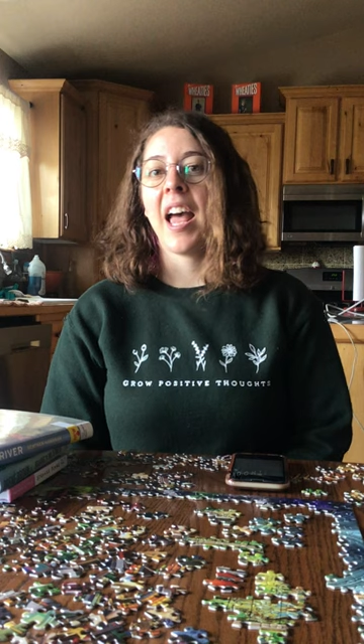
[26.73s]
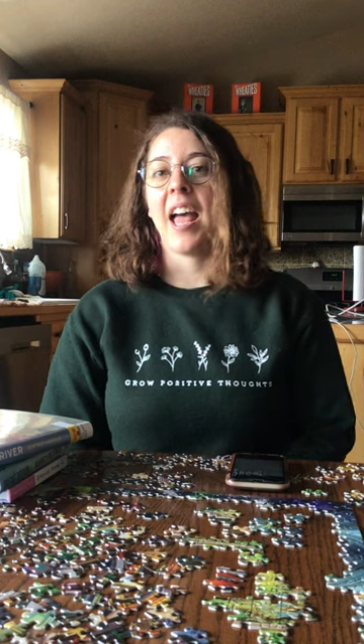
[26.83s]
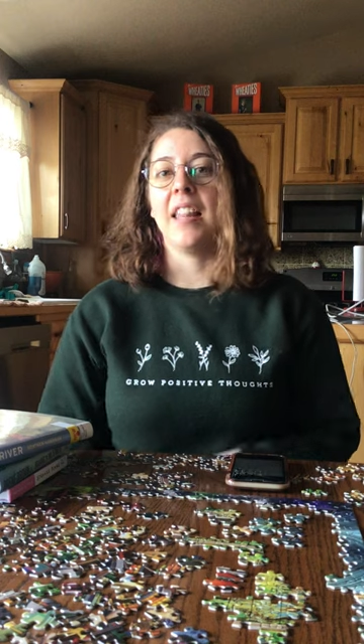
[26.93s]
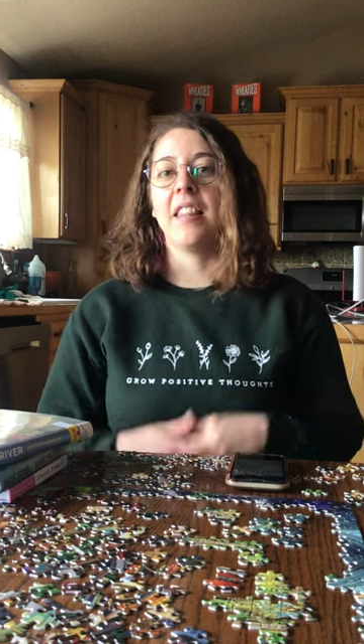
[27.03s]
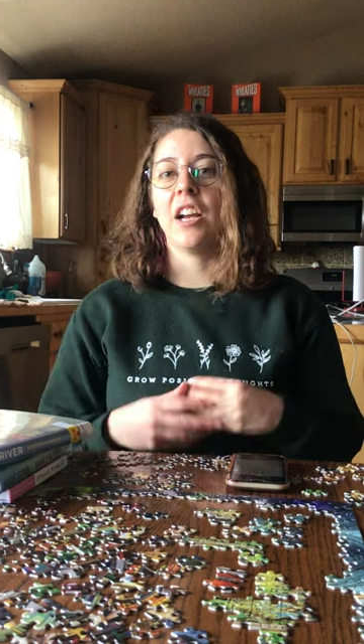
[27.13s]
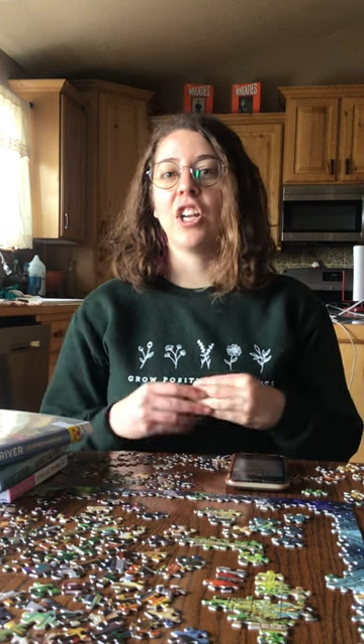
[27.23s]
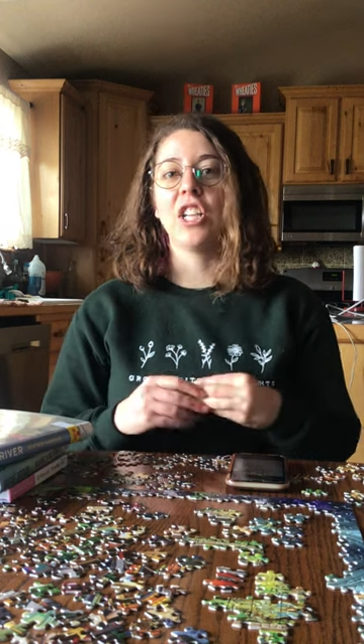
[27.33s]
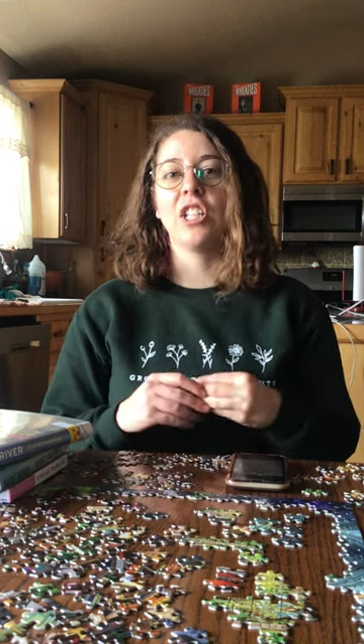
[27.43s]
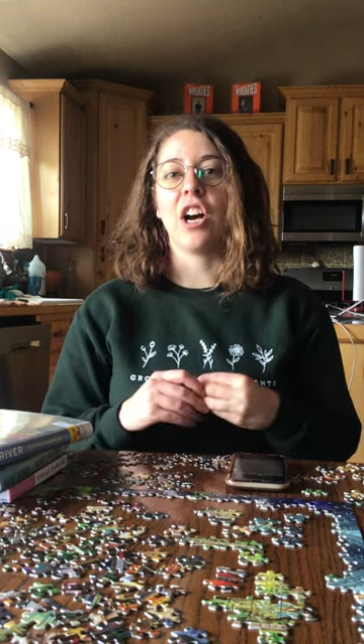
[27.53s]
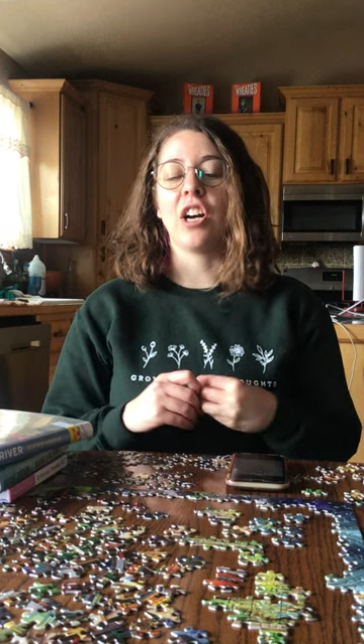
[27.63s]
And there
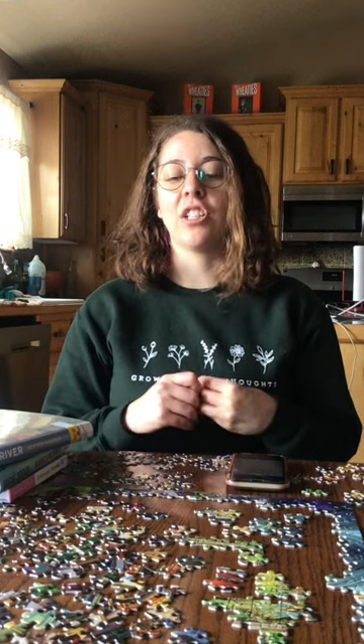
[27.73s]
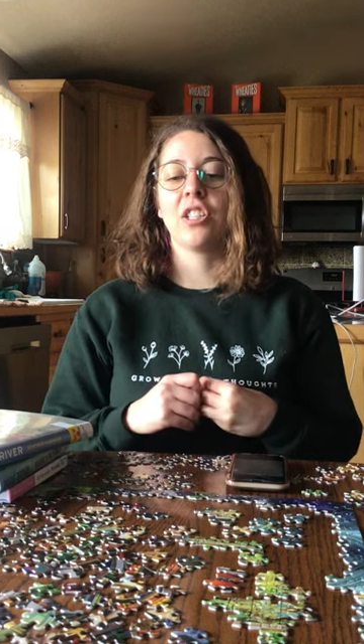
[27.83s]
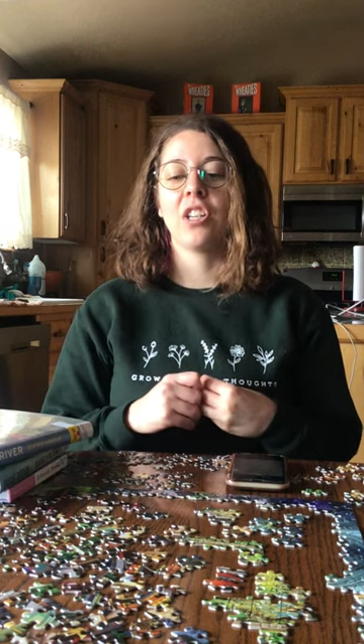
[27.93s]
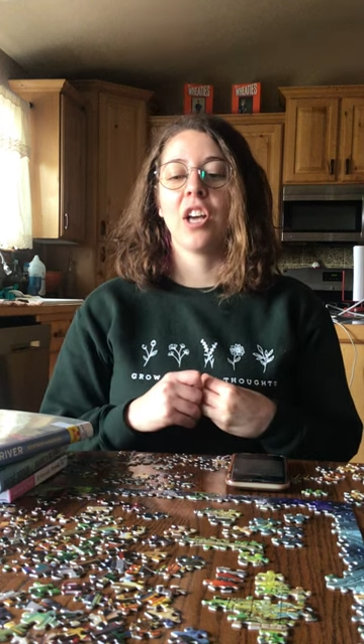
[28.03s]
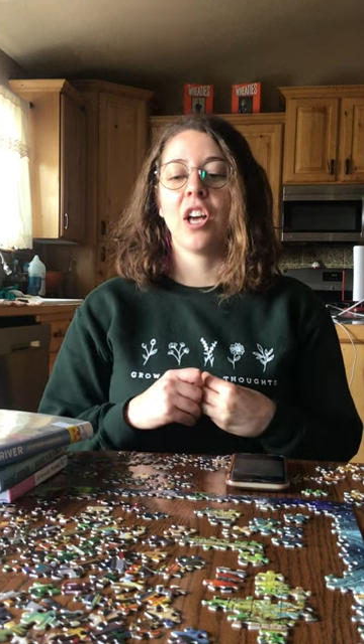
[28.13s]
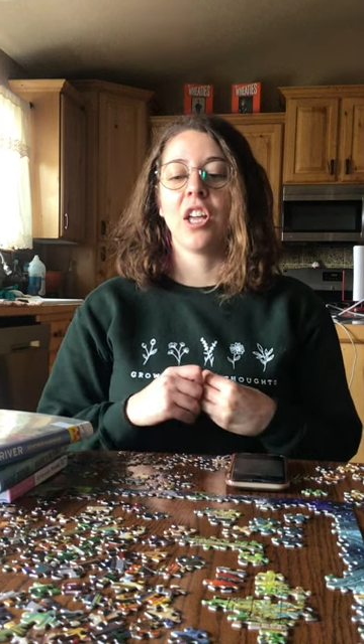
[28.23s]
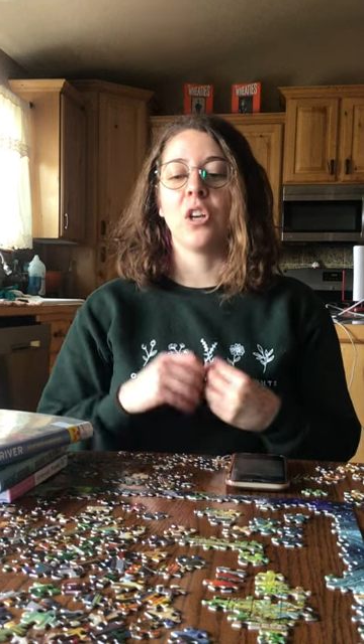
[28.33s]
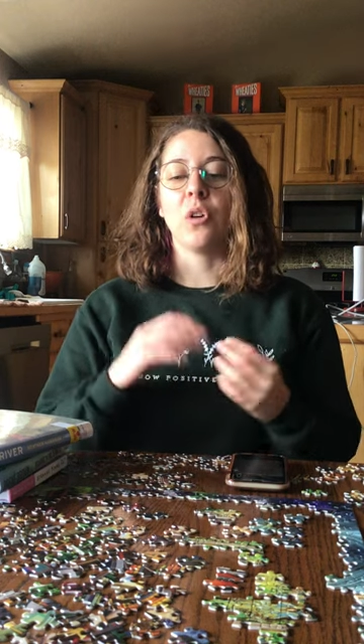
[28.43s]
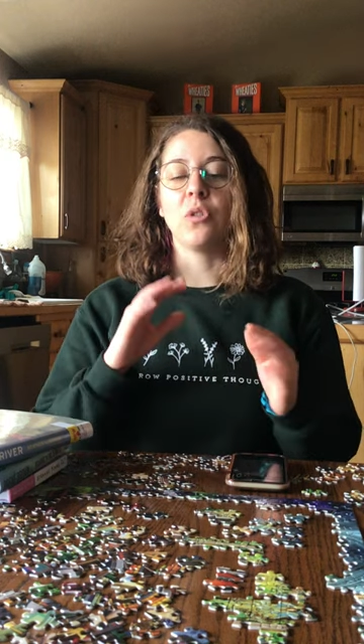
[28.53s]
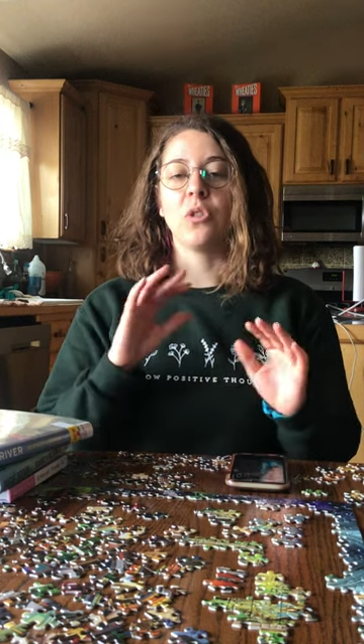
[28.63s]
he talks
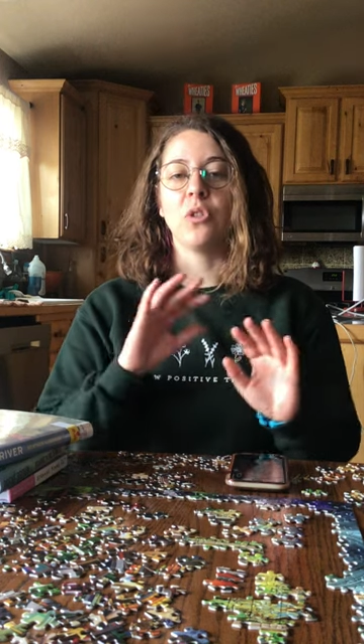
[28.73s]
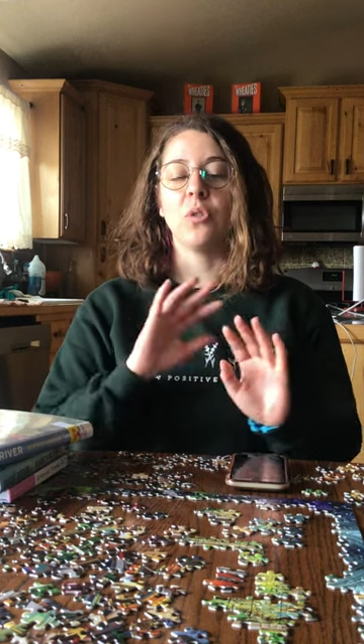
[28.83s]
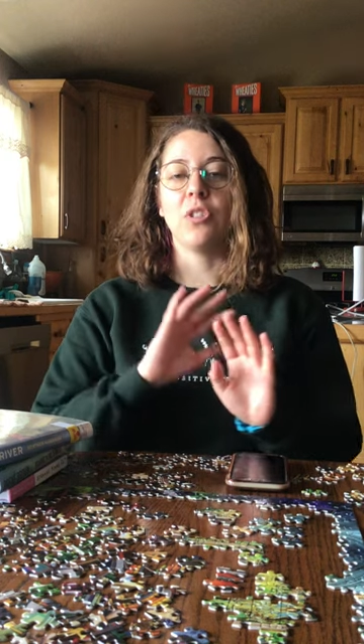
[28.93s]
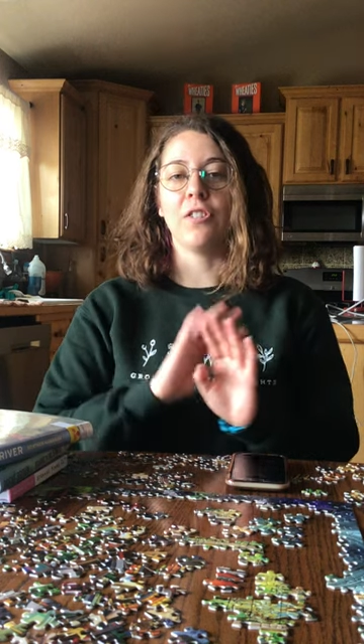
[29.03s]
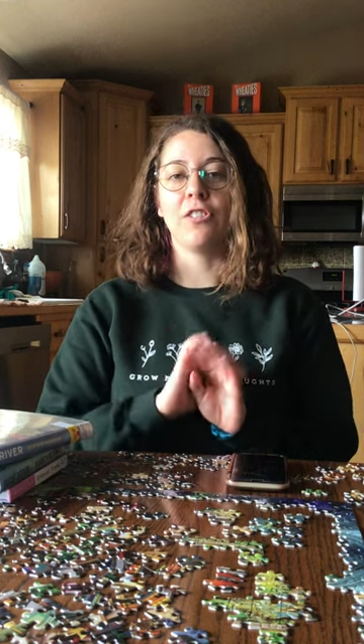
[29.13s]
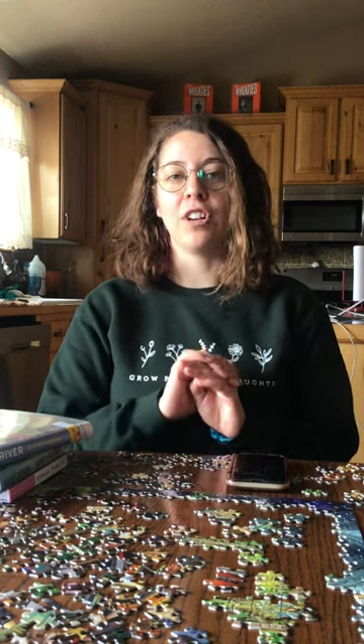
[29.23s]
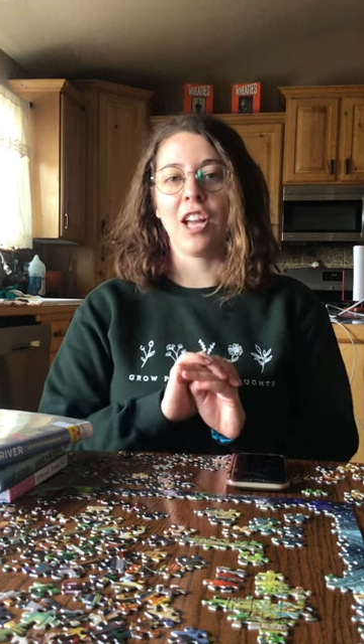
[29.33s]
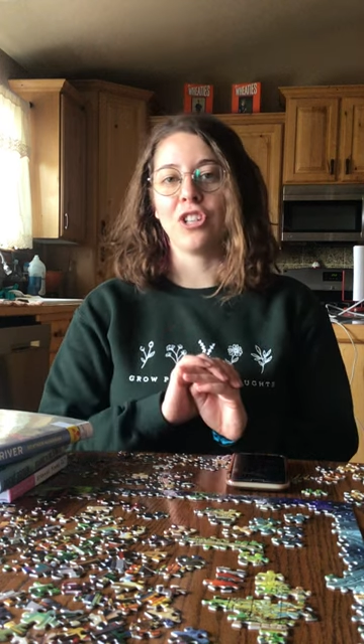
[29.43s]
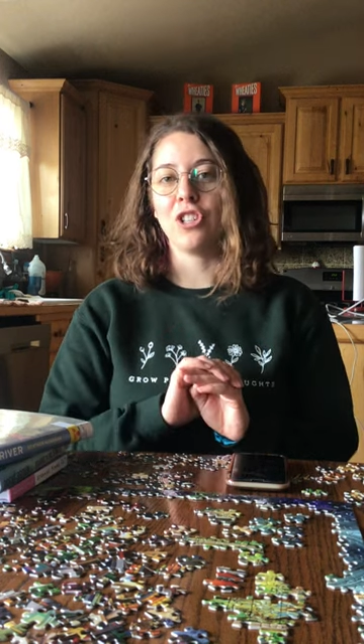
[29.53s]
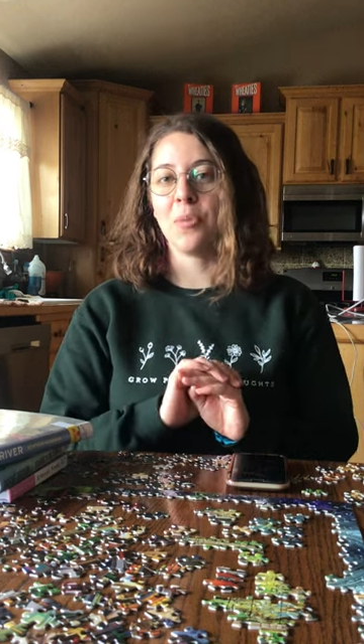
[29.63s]
he goes to different
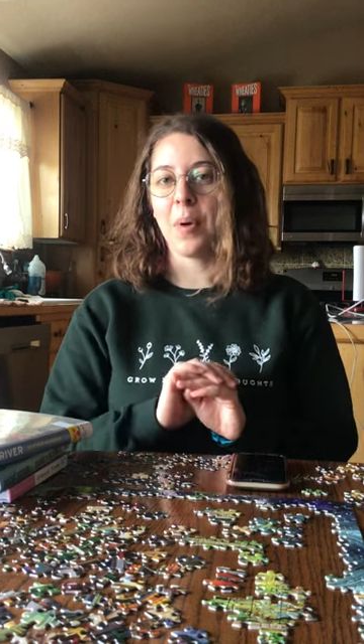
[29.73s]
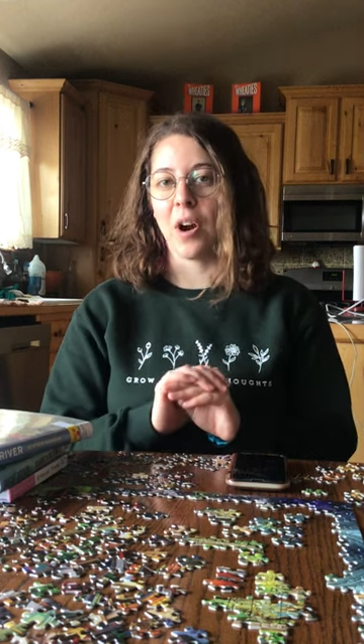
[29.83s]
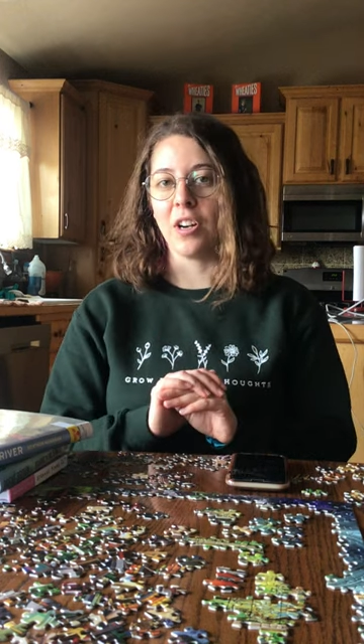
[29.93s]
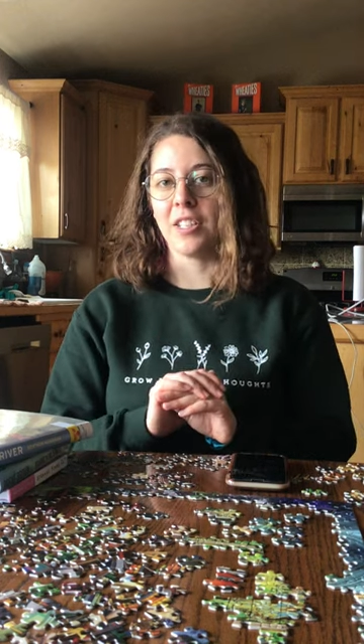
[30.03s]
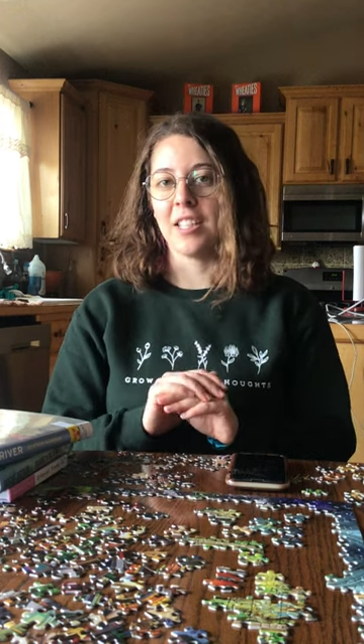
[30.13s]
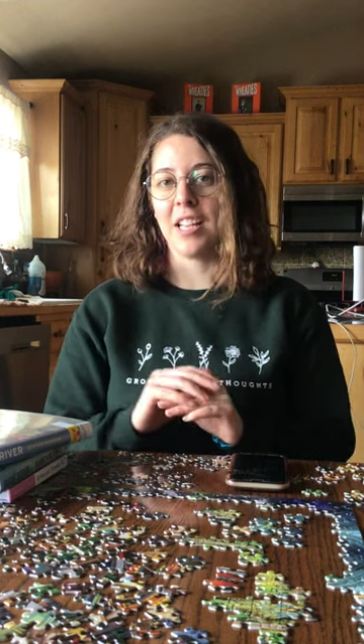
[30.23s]
national parks,